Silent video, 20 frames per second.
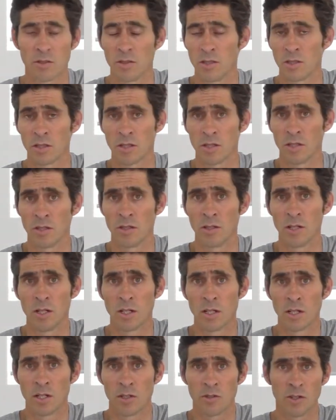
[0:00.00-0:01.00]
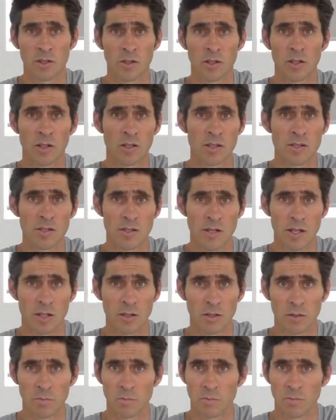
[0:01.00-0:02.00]
You can not only sell
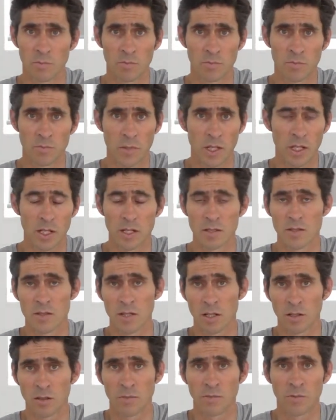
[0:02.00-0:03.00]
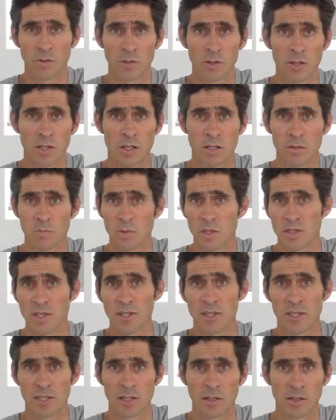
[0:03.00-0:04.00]
them fruit in a
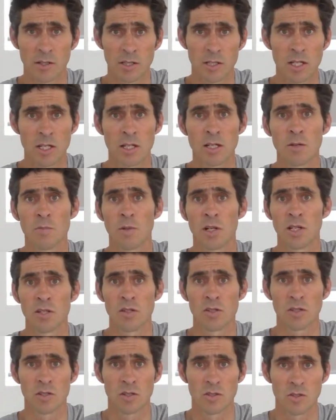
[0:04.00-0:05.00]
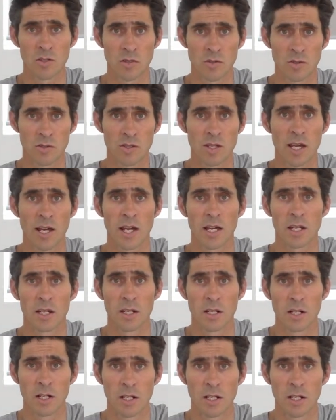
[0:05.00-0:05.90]
particular year, but you can use that